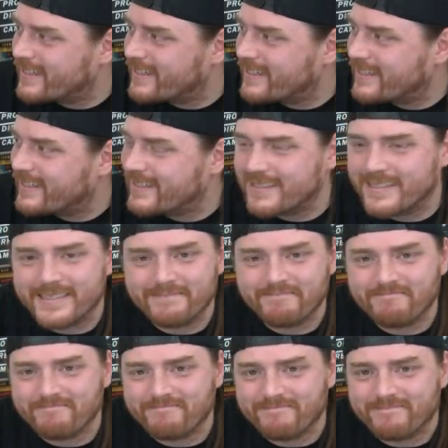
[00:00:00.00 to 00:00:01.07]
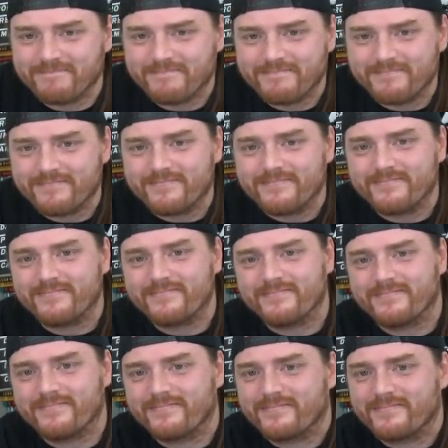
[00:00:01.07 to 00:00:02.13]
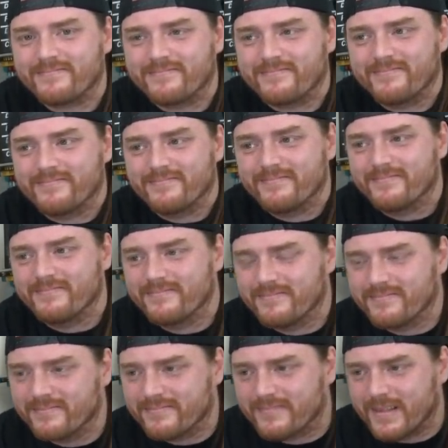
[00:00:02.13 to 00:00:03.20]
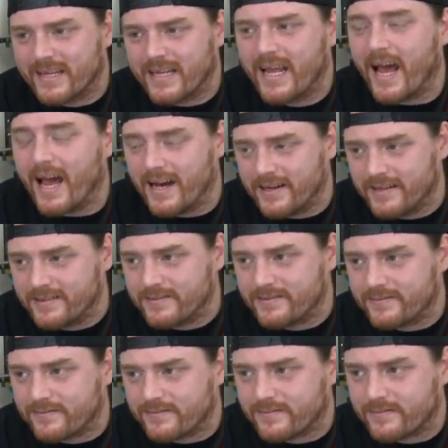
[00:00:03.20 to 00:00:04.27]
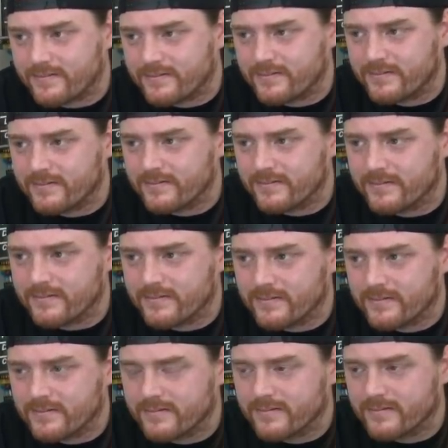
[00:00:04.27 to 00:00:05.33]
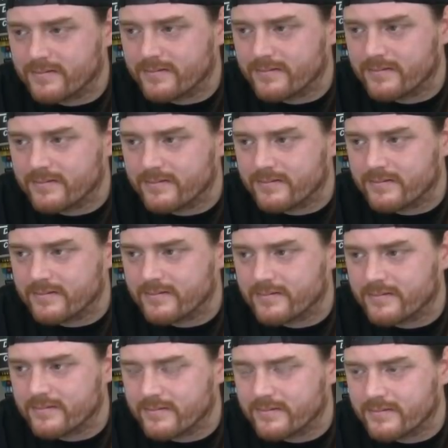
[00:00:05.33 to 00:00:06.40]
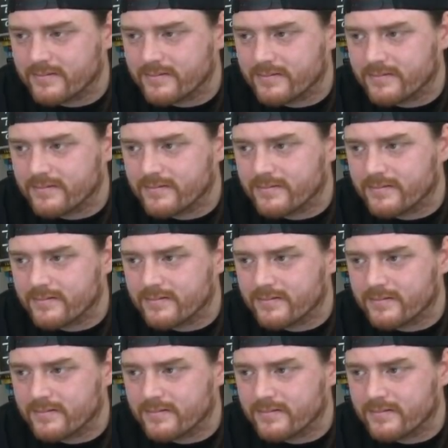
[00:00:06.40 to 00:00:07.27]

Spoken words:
The person shown says nothing.